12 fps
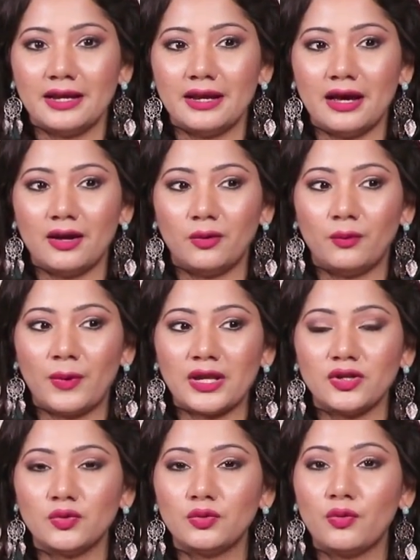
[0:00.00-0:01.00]
Now,
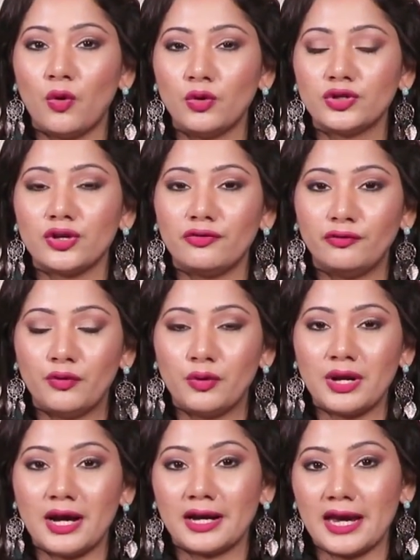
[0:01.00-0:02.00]
when you hold your
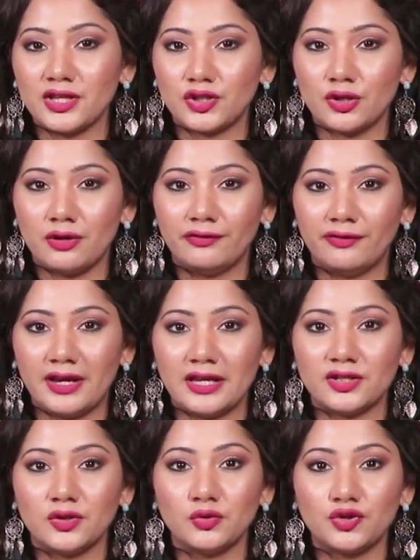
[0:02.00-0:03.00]
phone against your
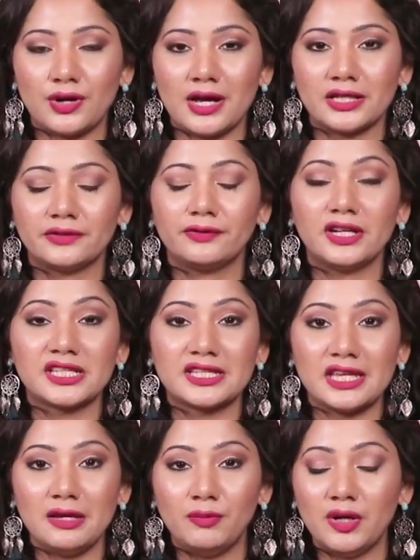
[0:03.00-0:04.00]
face, you transfer
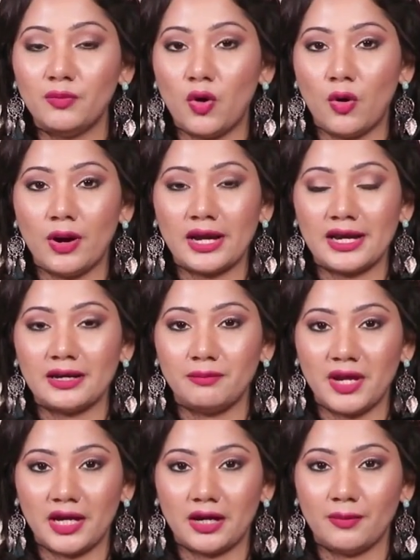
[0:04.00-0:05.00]
sebum, oil and
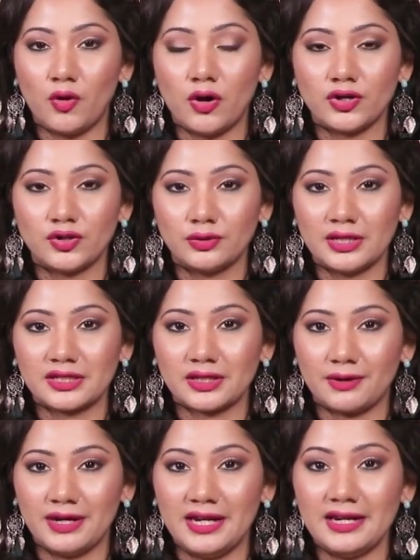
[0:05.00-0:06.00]
makeup onto the
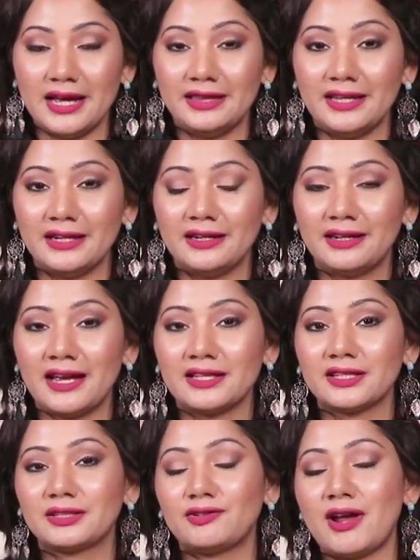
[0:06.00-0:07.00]
screen, and then it
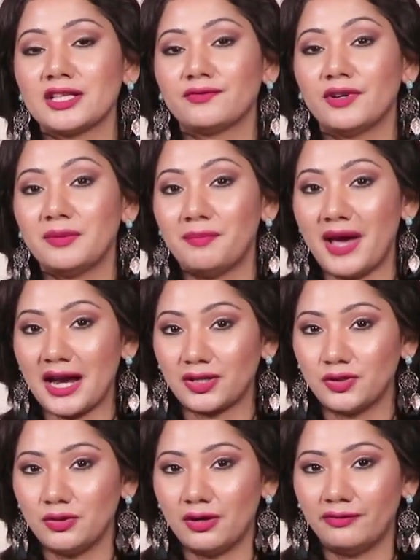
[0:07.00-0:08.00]
gets transferred
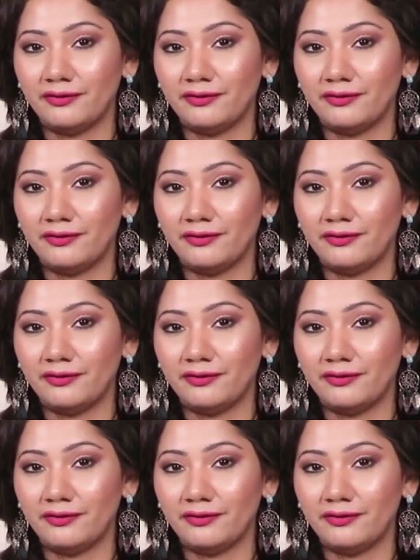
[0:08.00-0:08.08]
back to your